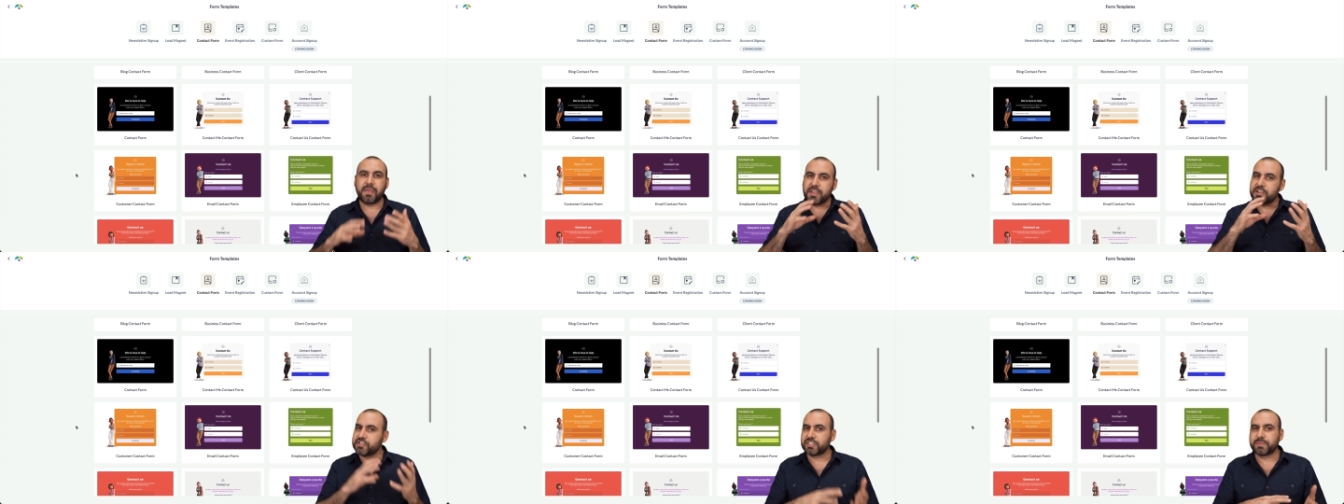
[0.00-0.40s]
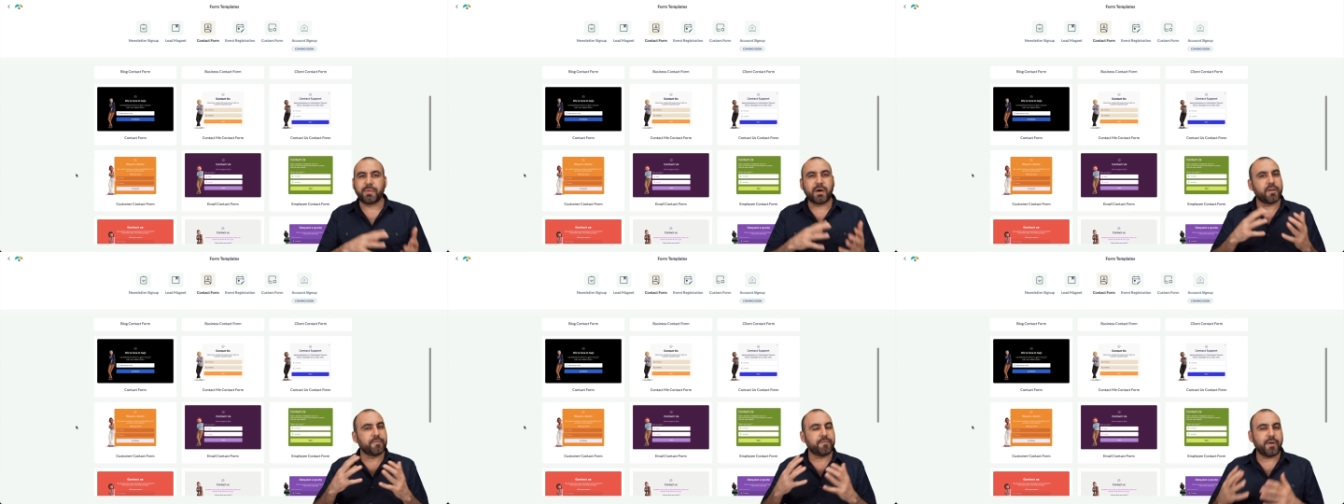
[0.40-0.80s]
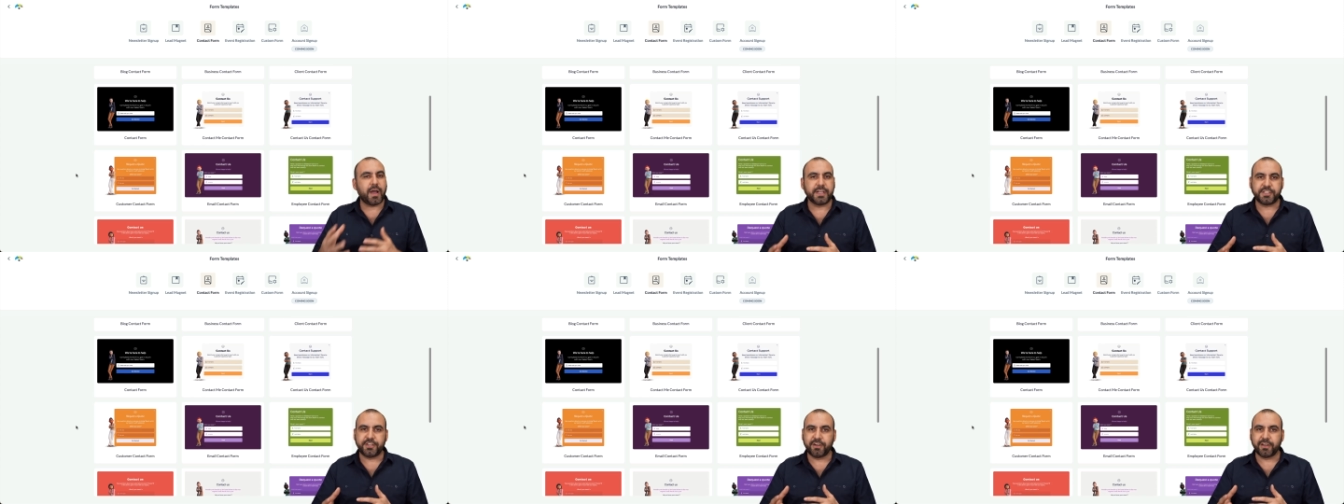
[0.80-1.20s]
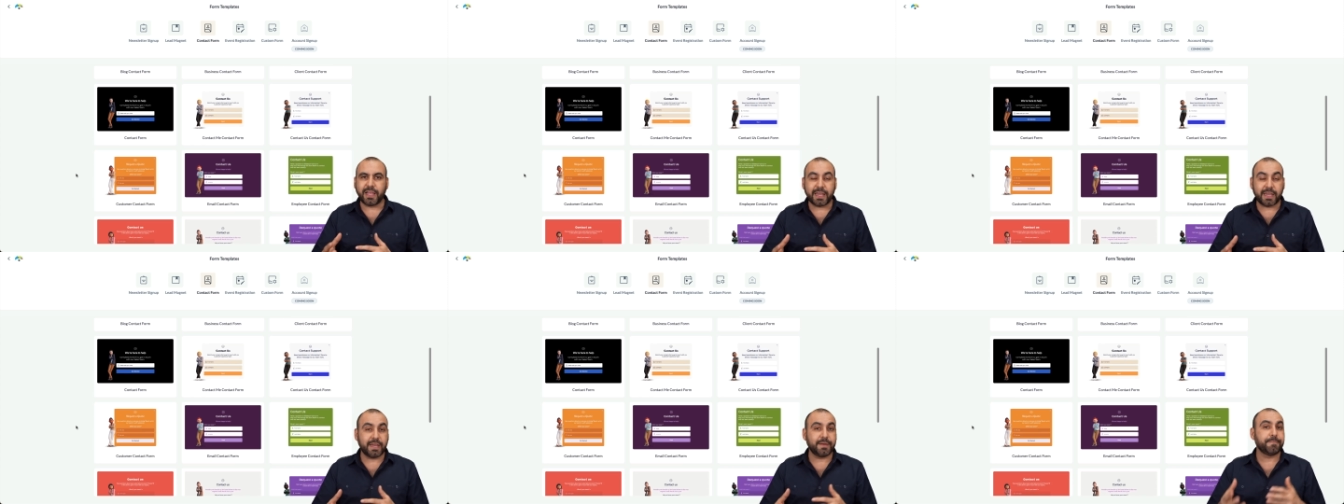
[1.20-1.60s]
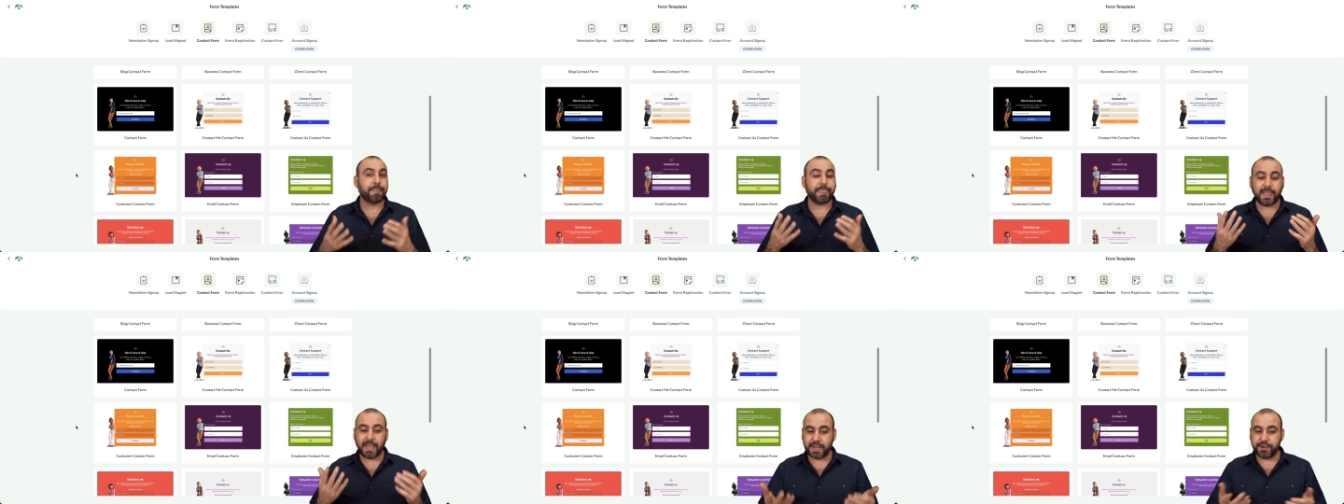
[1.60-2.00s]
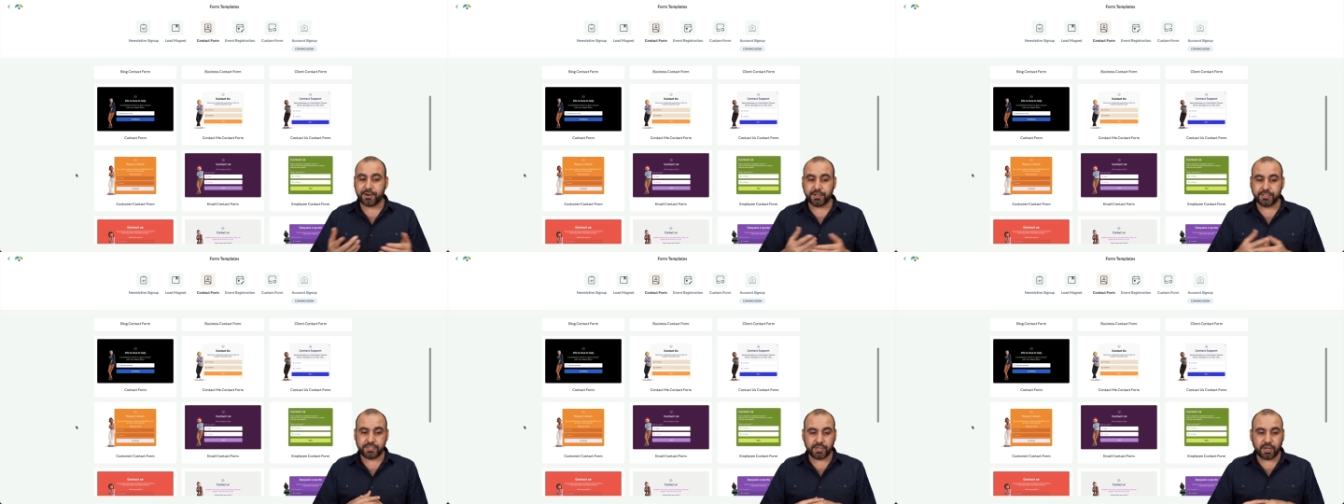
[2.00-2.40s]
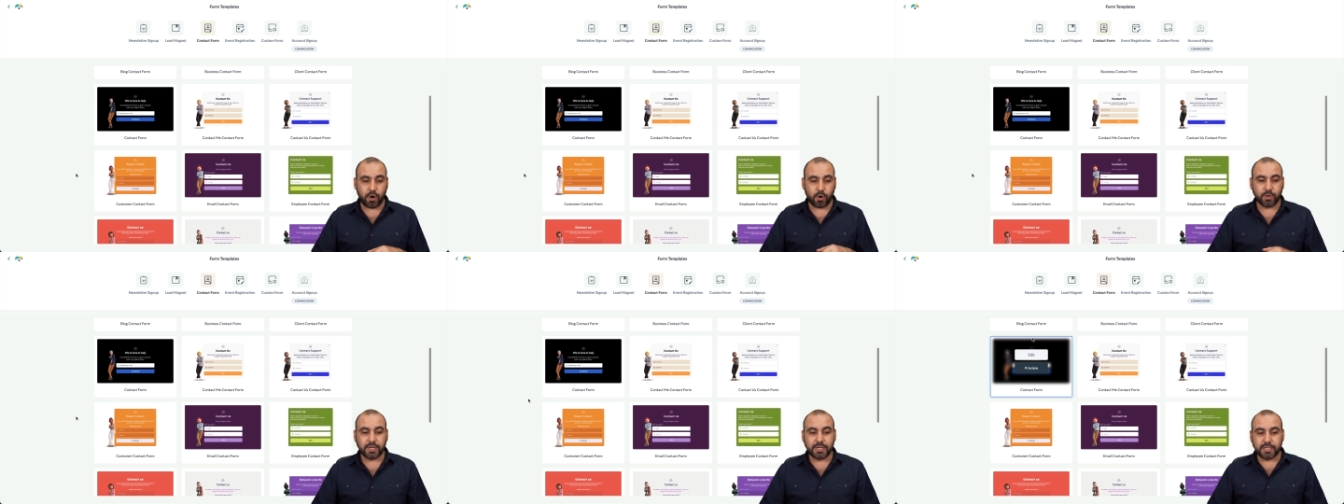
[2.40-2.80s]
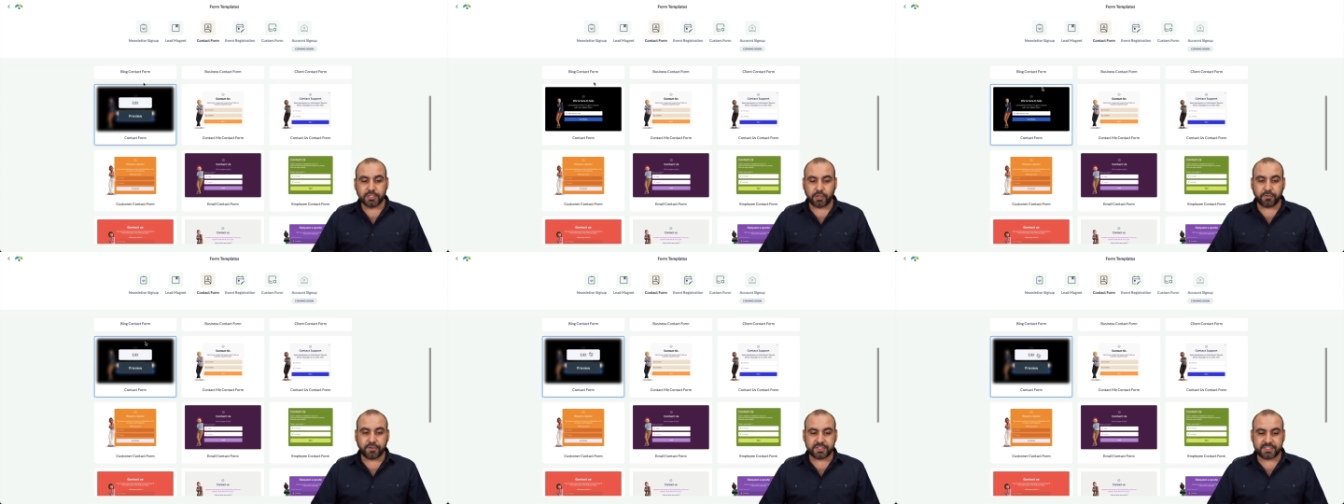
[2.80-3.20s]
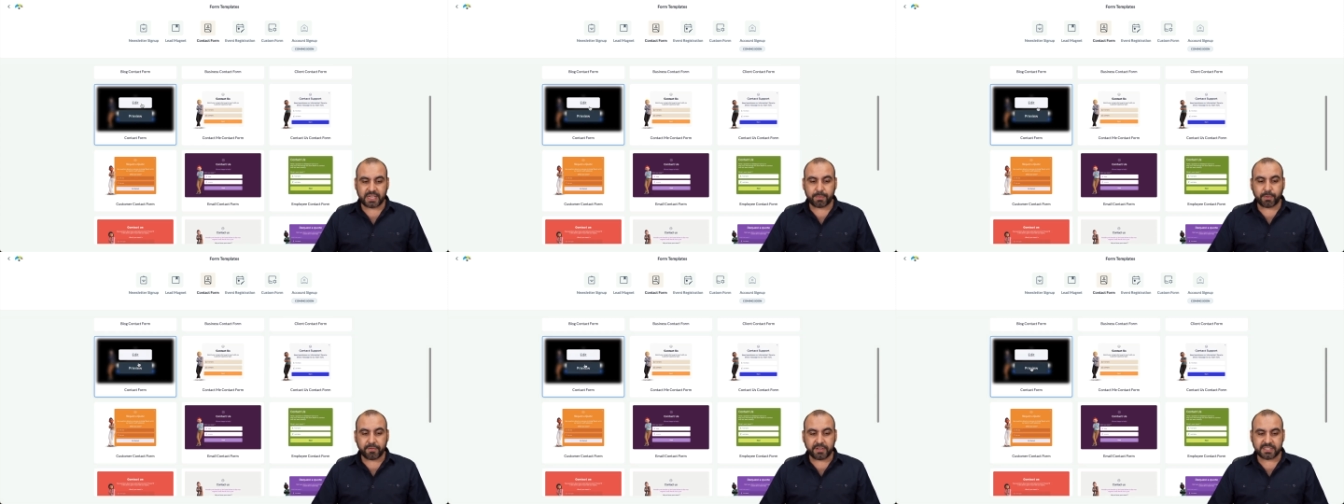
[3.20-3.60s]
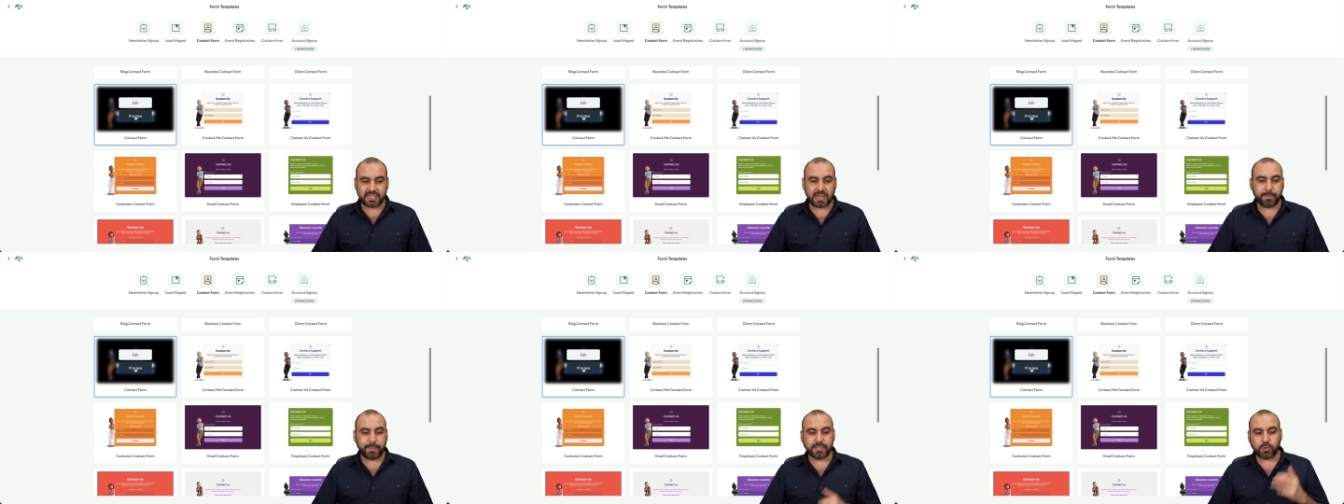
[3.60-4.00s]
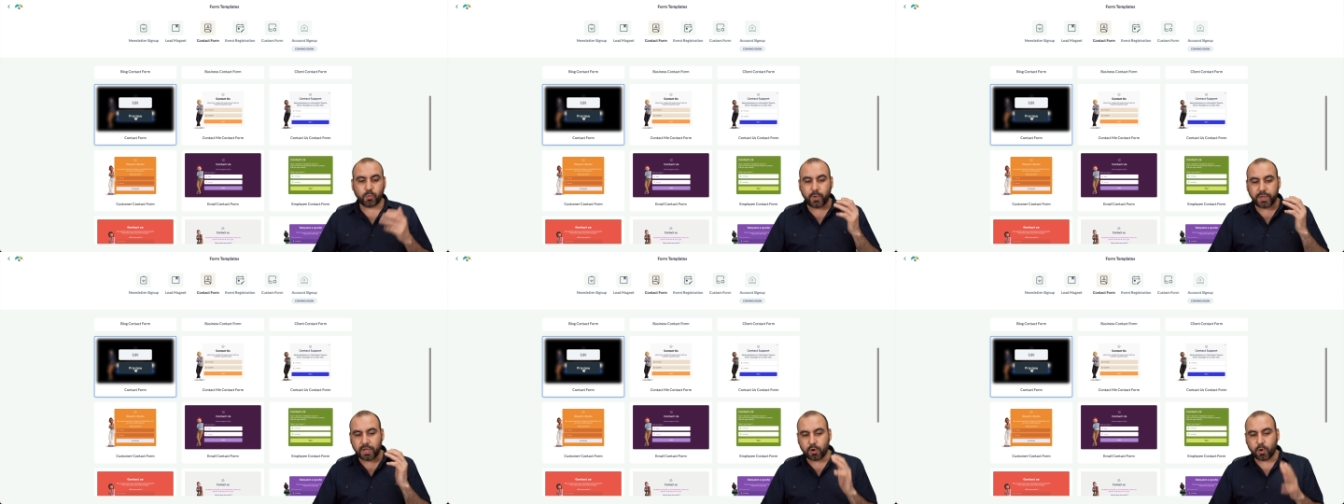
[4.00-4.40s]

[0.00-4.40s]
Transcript: Then you just modify it to your liking and you're good to go. So there's several of these templates. We can